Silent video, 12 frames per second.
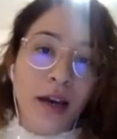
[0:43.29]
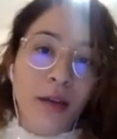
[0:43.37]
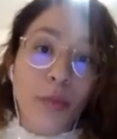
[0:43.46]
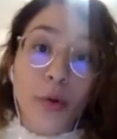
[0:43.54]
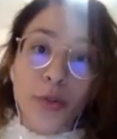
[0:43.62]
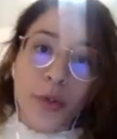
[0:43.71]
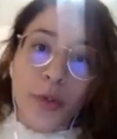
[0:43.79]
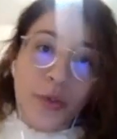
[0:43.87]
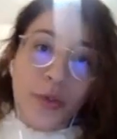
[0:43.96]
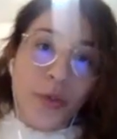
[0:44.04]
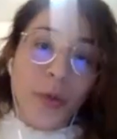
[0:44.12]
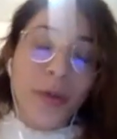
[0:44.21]
motor
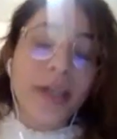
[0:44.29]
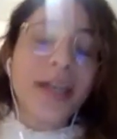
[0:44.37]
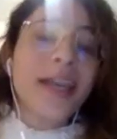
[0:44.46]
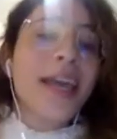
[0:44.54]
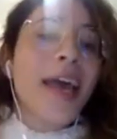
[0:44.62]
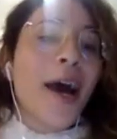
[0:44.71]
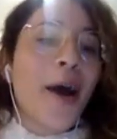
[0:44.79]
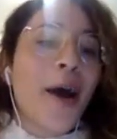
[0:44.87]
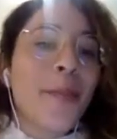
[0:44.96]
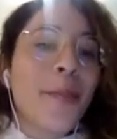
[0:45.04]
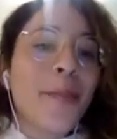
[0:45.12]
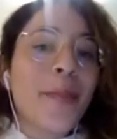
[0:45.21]
control.
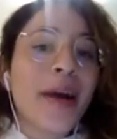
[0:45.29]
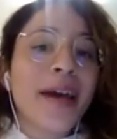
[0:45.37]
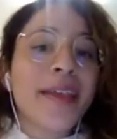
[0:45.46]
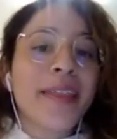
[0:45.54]
The